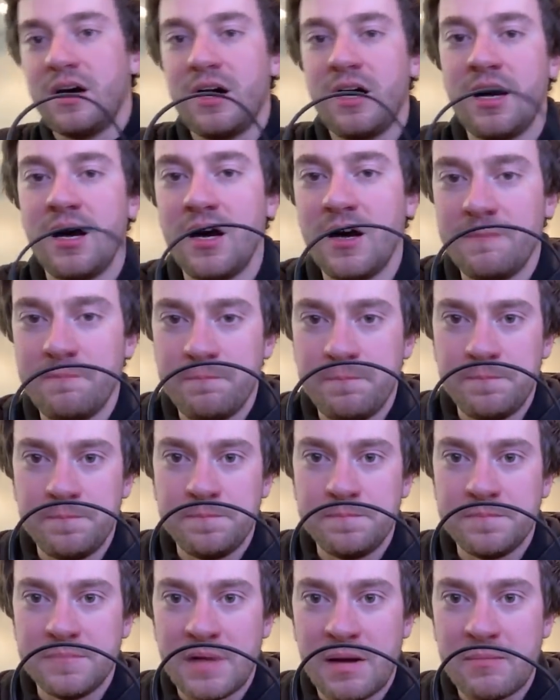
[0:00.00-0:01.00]
Um,
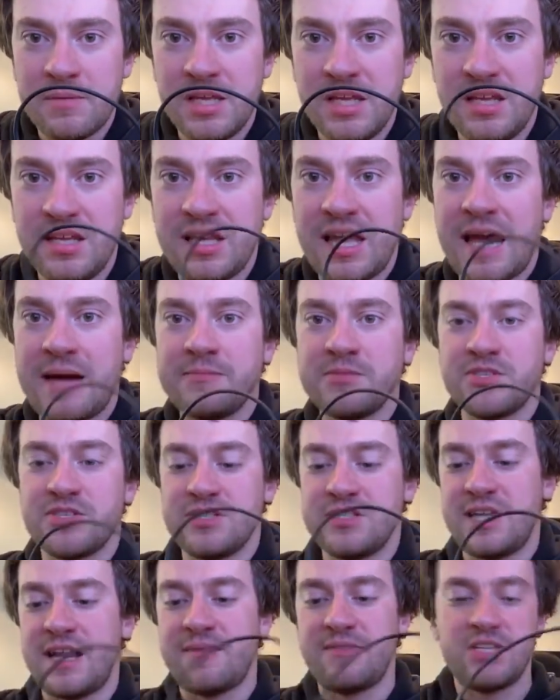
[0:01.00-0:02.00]
how many cameras
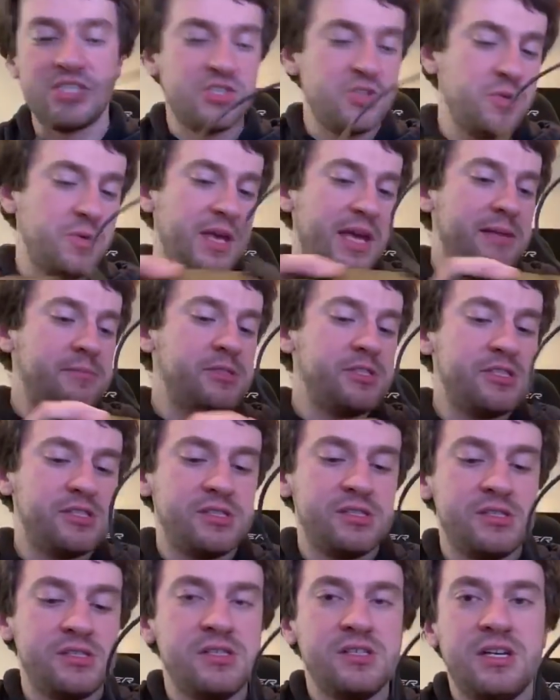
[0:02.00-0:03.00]
does it have? It has two cameras.
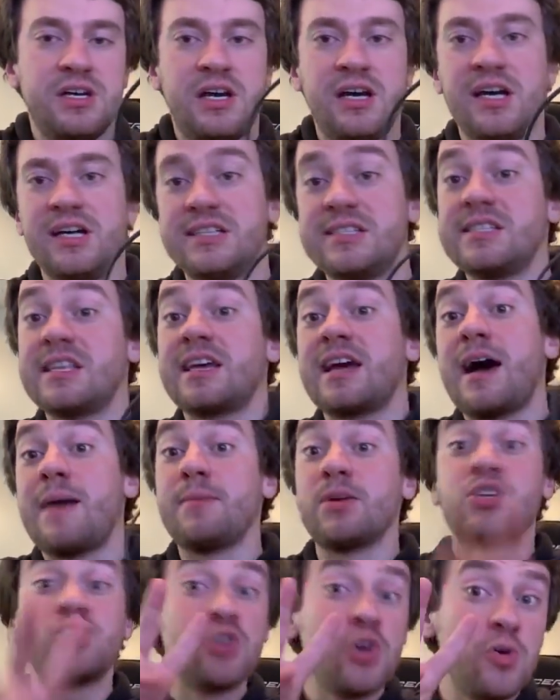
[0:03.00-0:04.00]
Uh, it's the
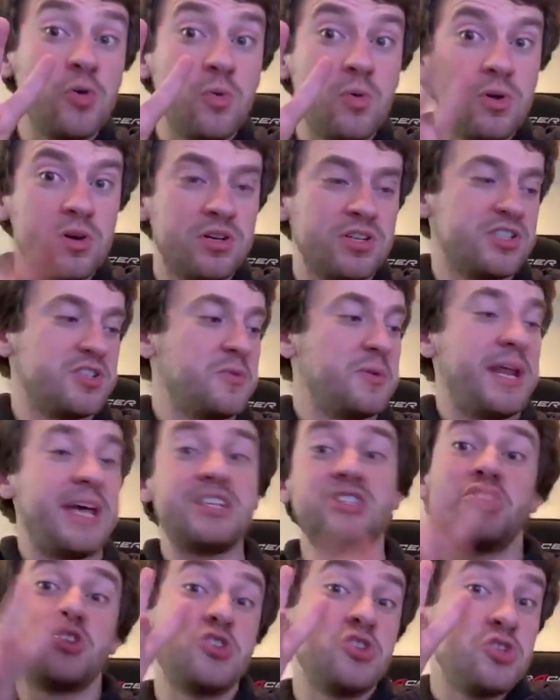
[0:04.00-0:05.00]
comma 2, so it
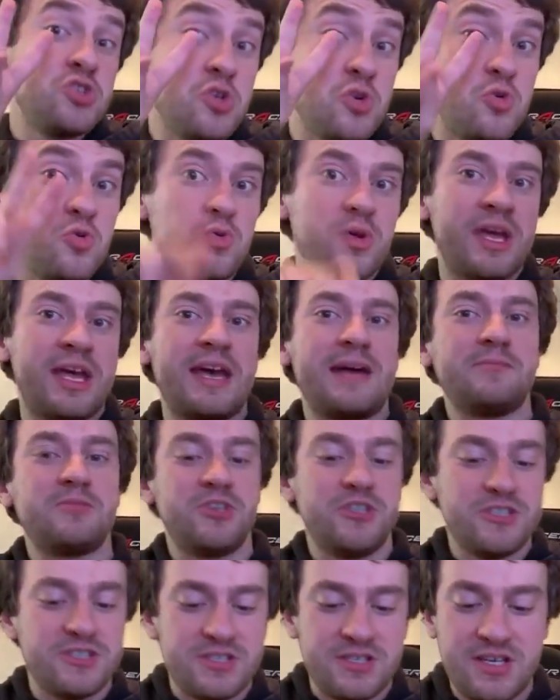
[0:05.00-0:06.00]
has two
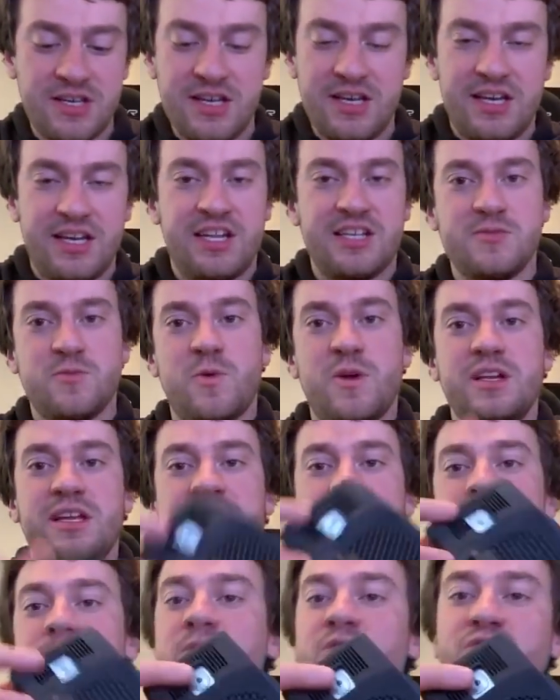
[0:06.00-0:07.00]
cameras. It has one
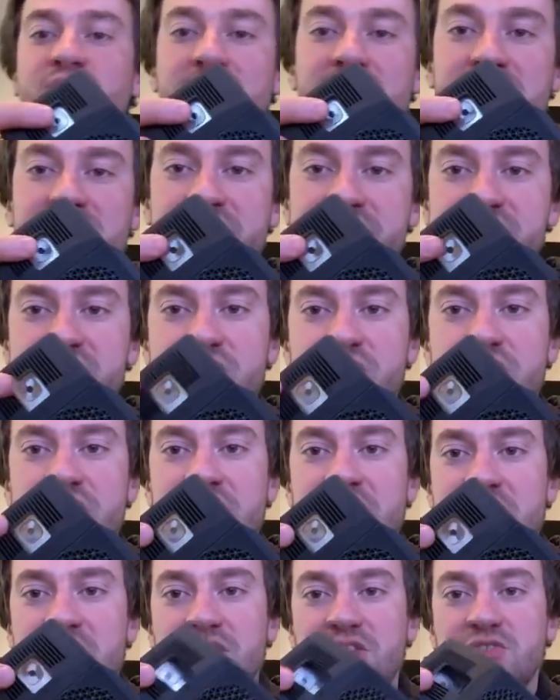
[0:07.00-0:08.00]
camera right here
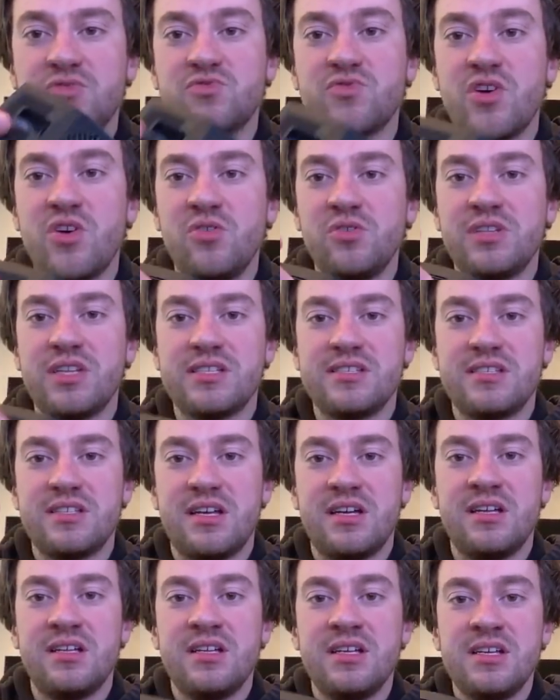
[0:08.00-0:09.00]
looking out at the road. That's the
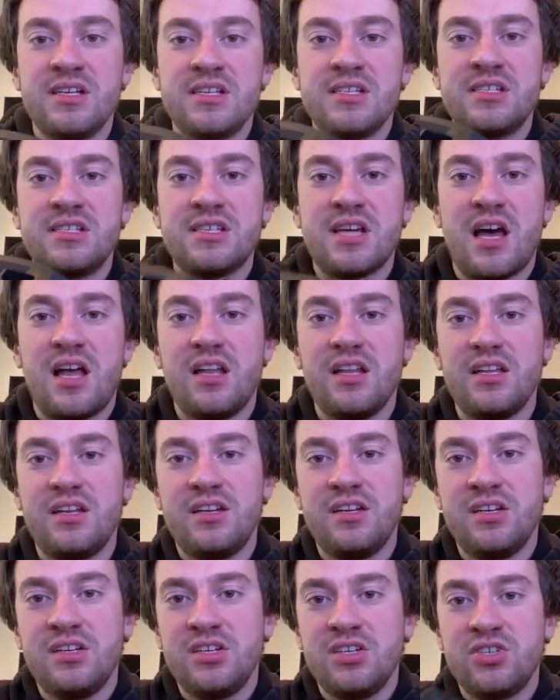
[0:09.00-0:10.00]
solid
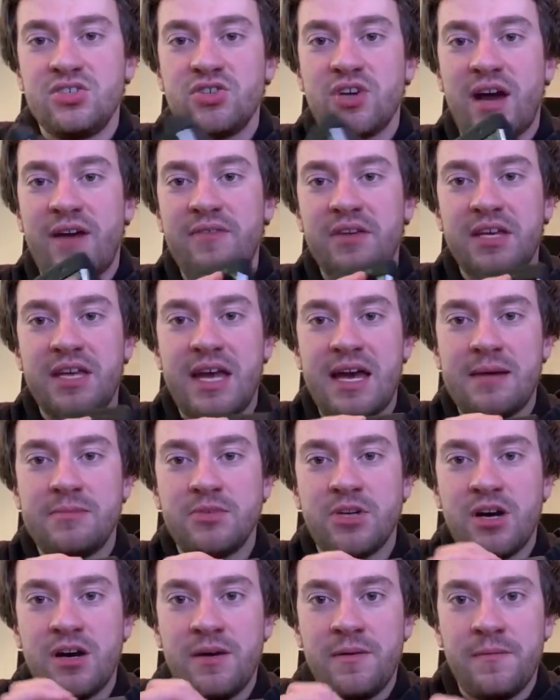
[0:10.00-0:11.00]
driving
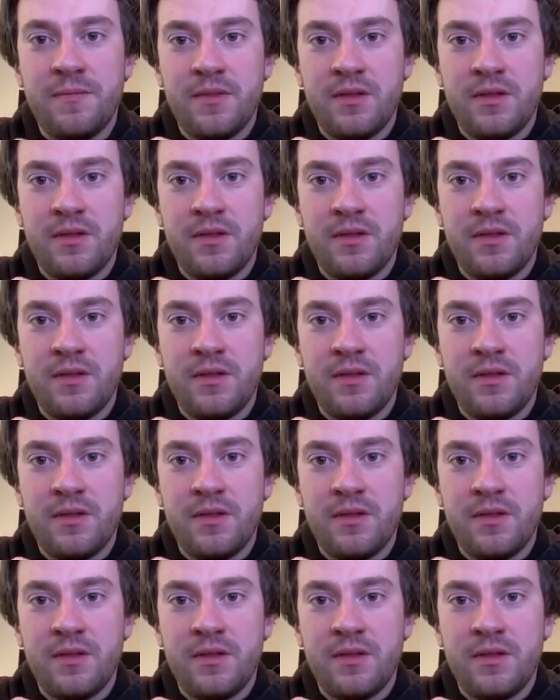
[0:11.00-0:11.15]
camera.